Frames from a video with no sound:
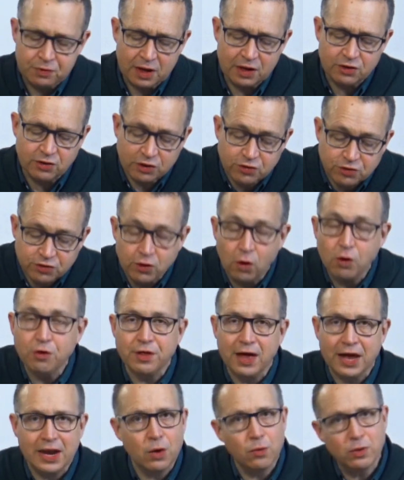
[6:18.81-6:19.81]
He says, so
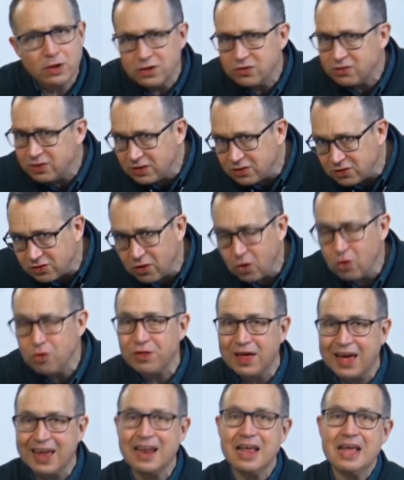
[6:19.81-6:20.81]
that. Now, when you see so
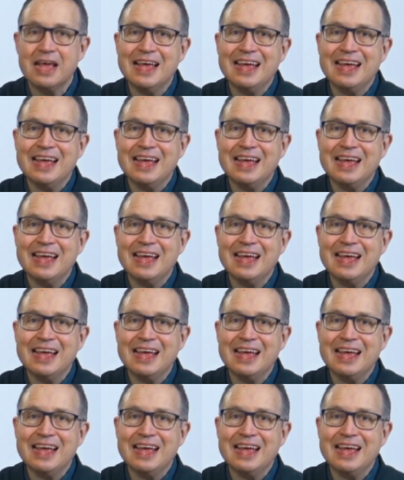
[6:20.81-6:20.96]
that,